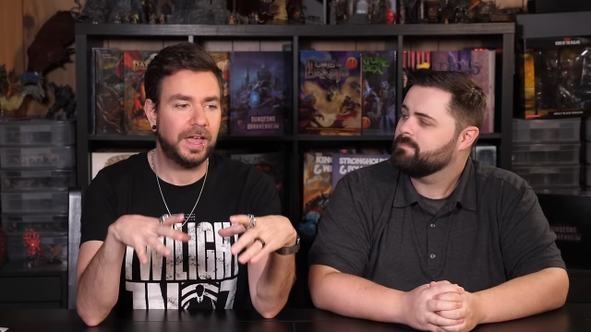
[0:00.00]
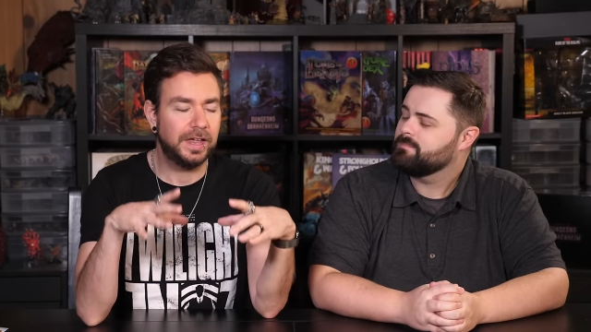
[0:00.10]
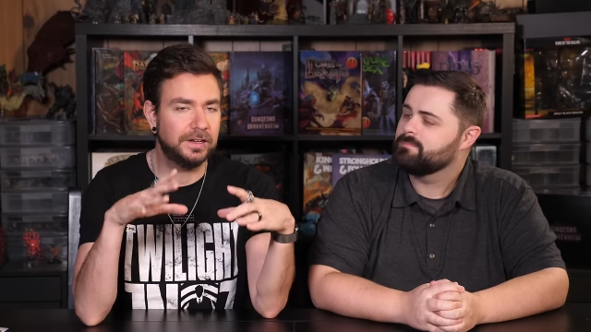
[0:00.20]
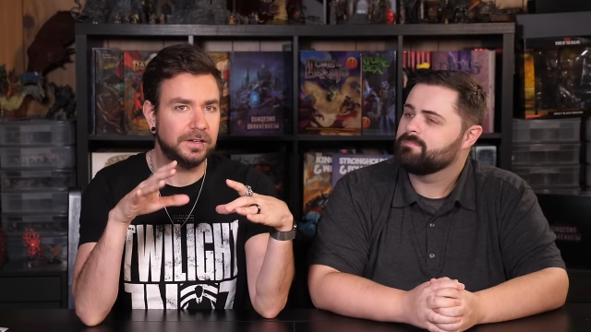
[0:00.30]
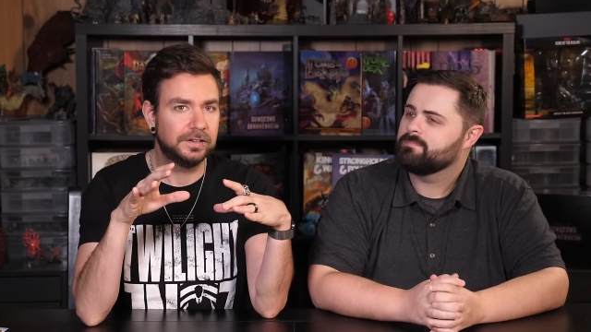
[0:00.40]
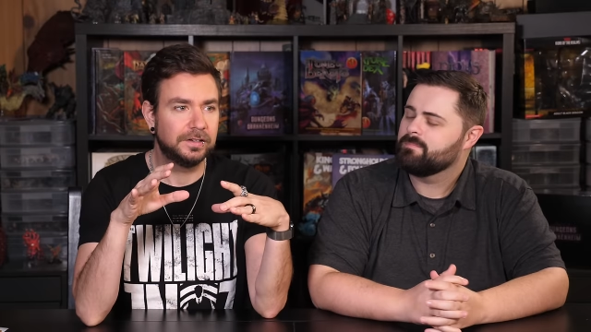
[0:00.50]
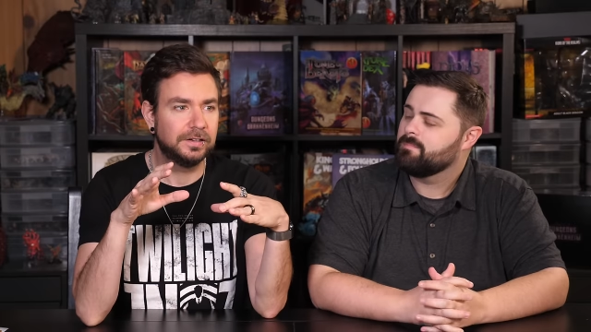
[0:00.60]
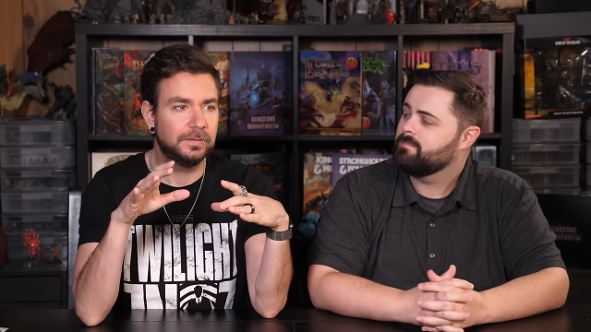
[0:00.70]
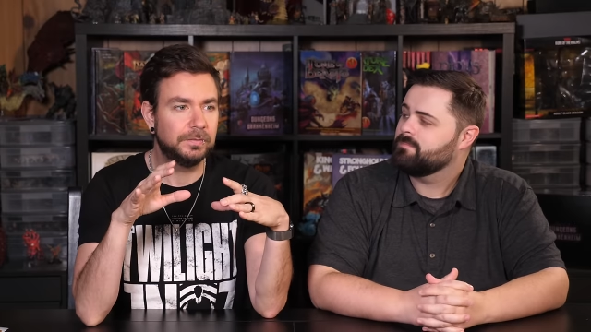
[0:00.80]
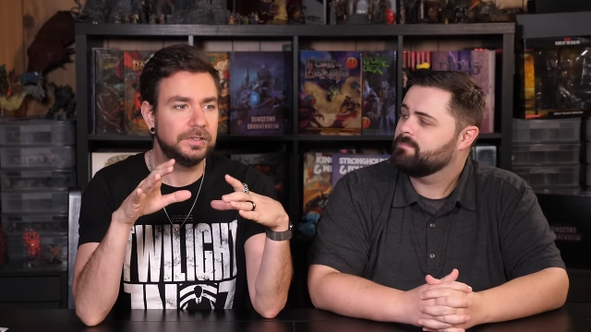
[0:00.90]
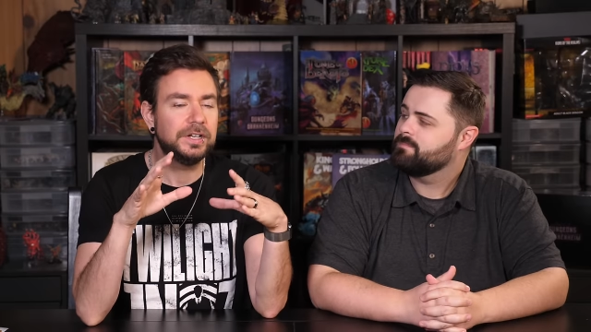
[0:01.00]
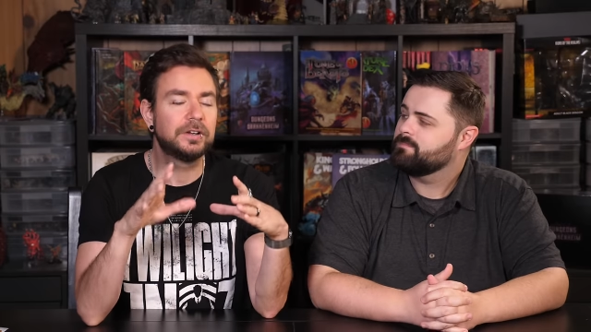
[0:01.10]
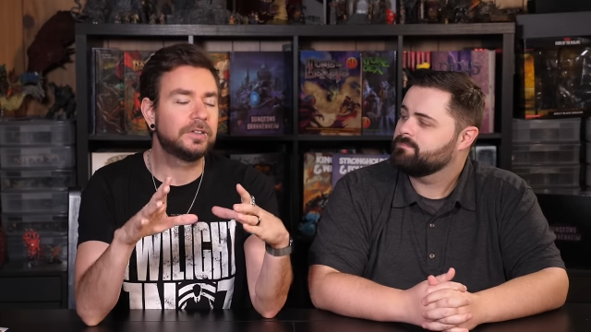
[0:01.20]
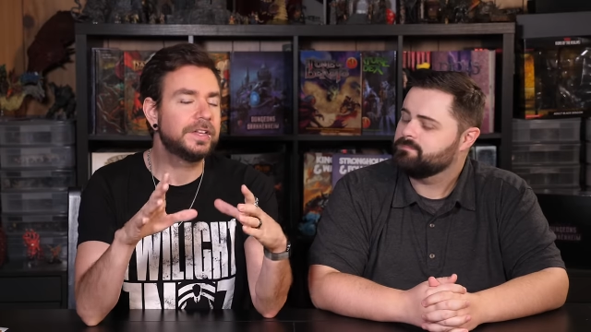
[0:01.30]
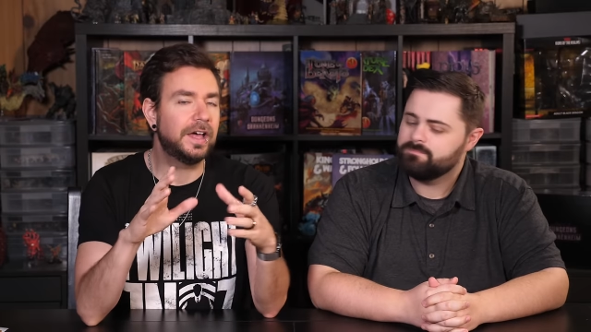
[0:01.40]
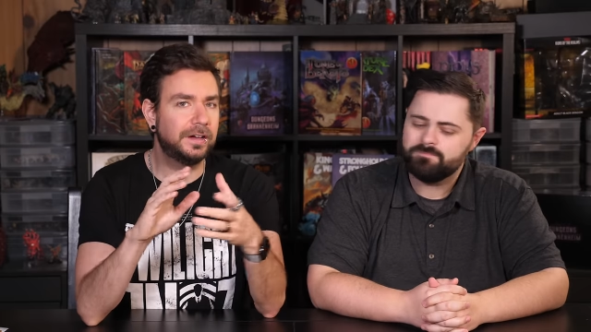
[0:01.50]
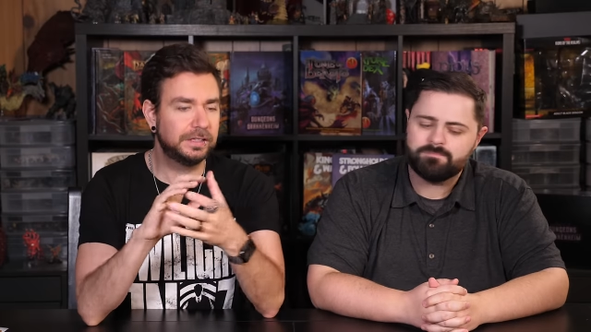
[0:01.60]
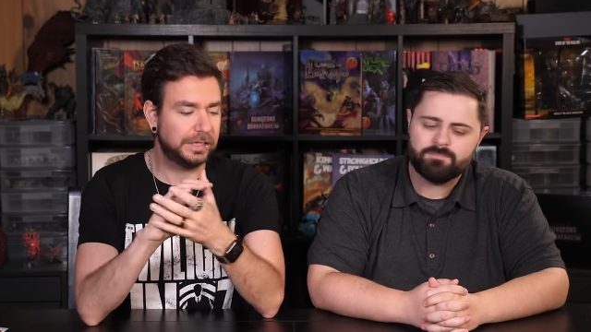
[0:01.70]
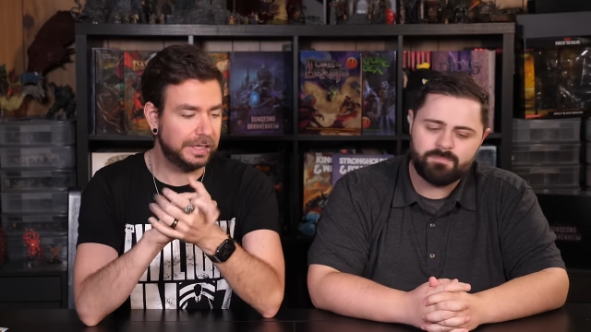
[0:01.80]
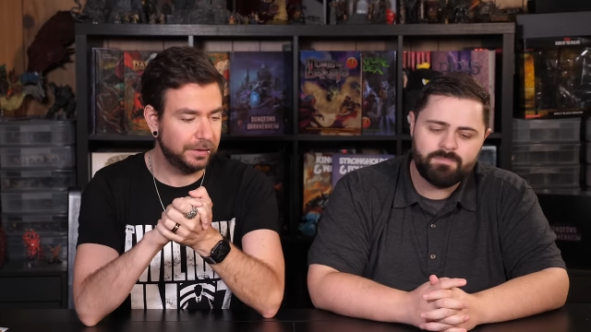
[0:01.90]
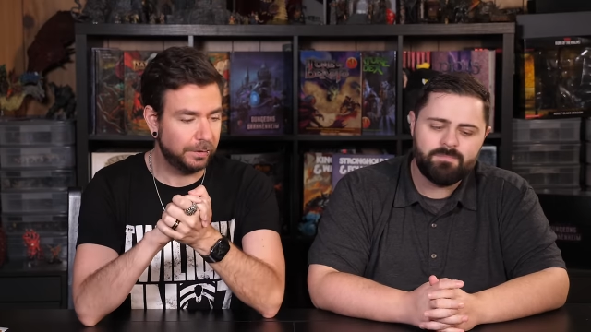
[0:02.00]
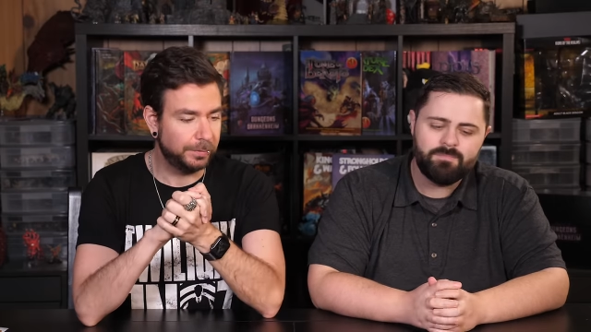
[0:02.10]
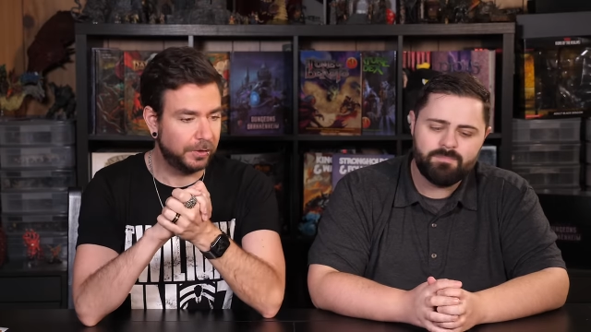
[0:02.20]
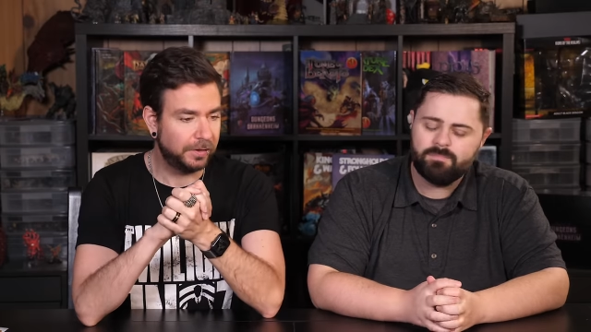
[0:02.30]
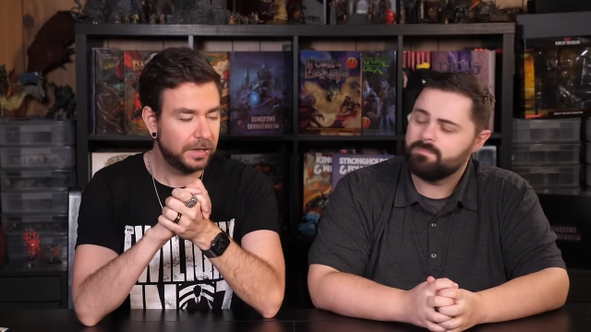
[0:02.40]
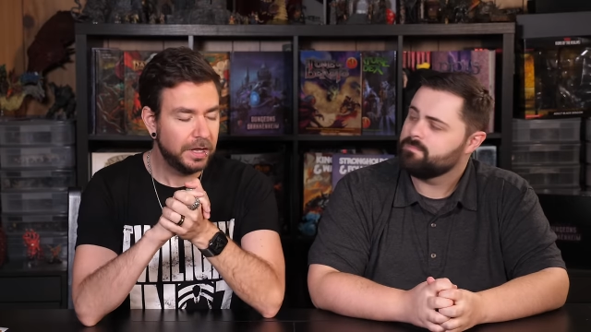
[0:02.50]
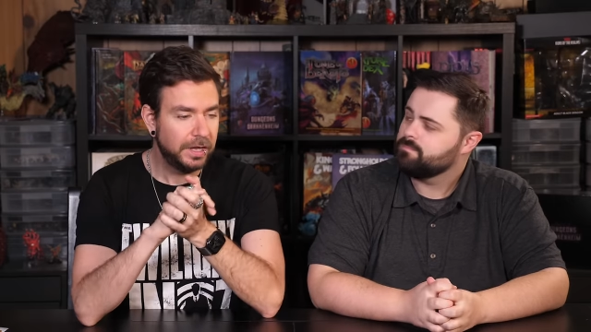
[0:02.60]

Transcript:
Speaker 1: and nearly unkillable.